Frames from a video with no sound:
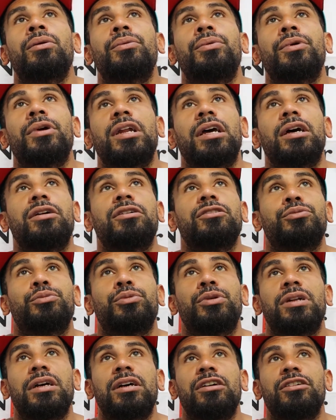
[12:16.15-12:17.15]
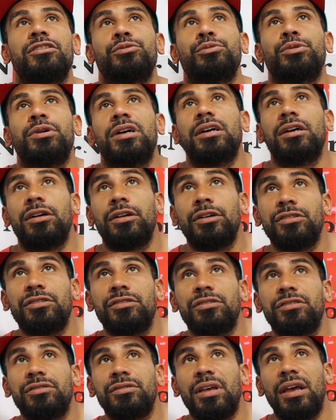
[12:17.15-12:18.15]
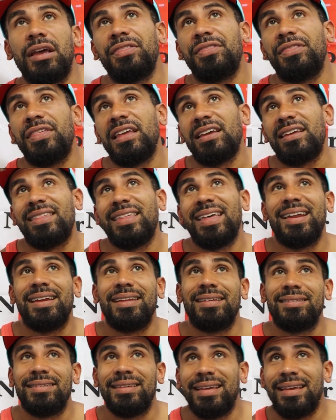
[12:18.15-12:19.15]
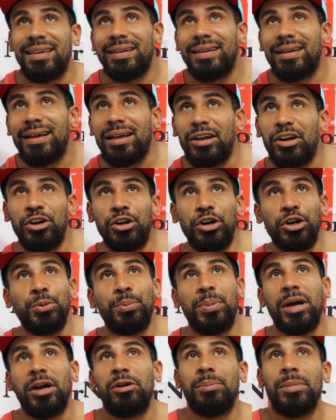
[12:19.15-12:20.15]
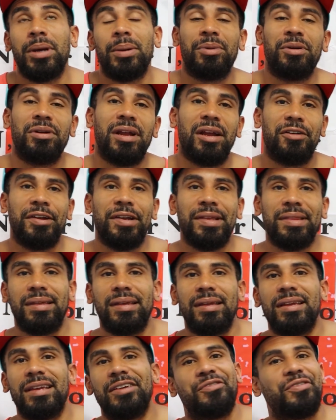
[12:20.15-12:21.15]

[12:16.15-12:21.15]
What else? I think that is it. I hope I remembered everything.